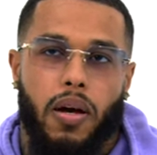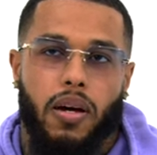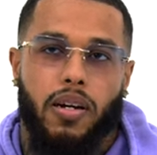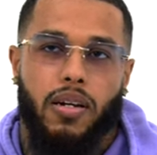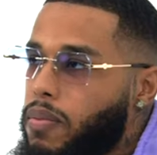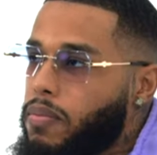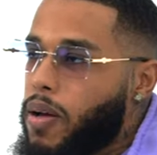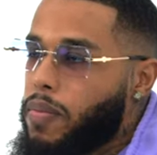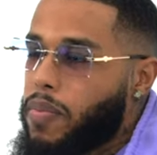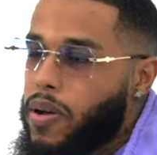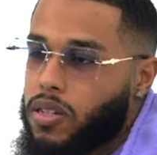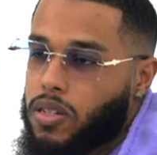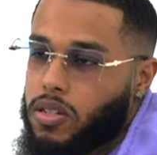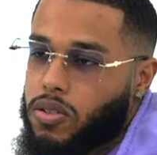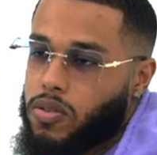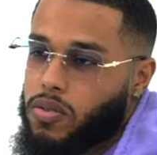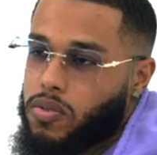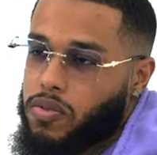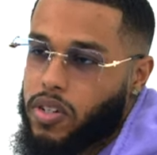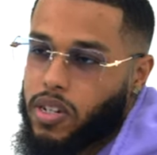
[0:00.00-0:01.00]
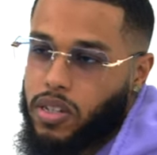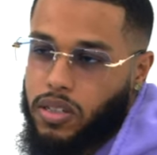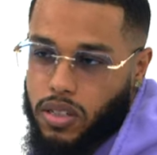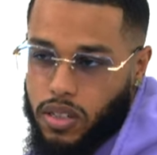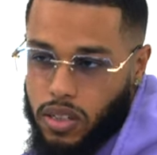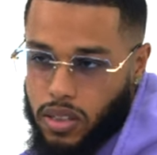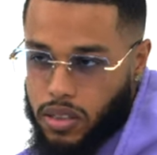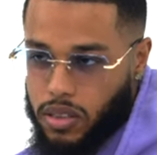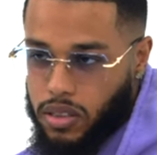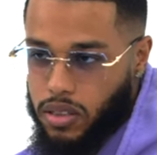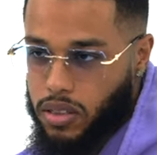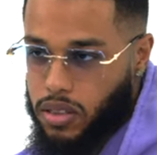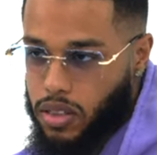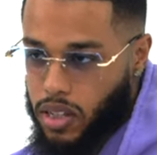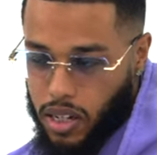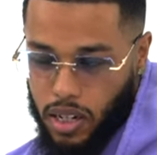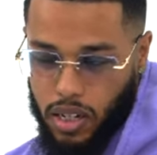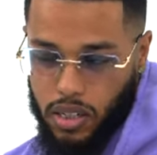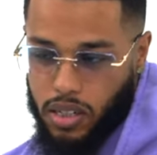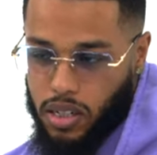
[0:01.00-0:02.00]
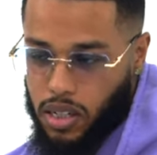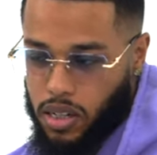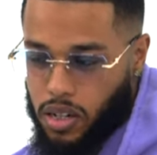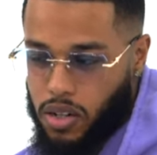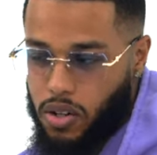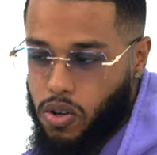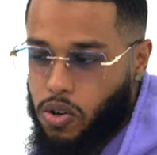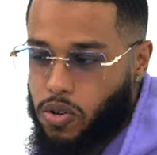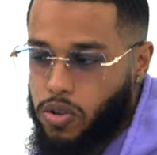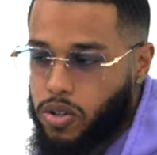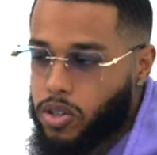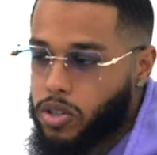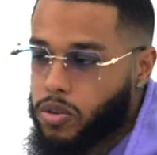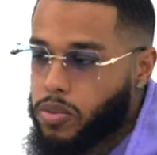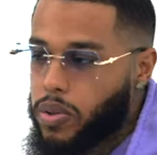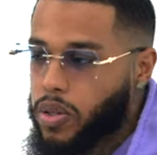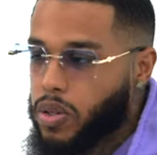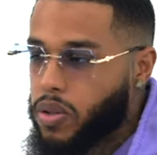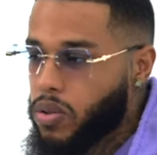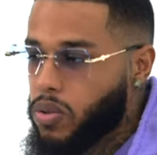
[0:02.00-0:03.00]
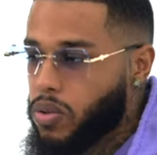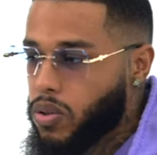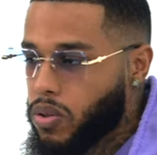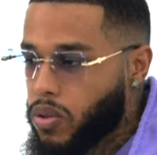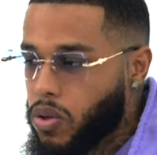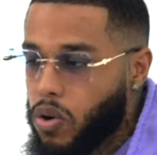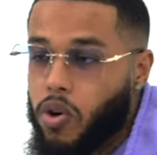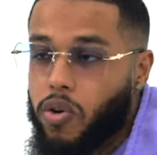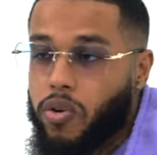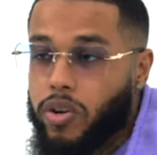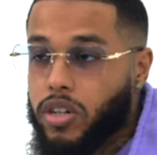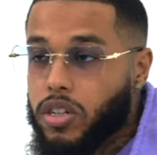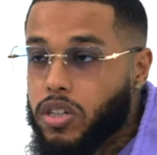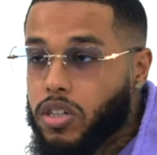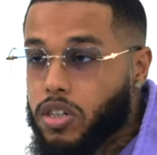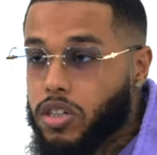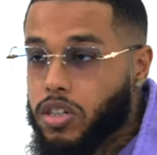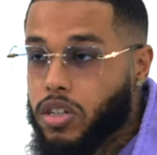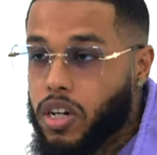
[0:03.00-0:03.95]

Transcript: Um, I practiced on fake skin. Like I said, uh, orange pill or orange.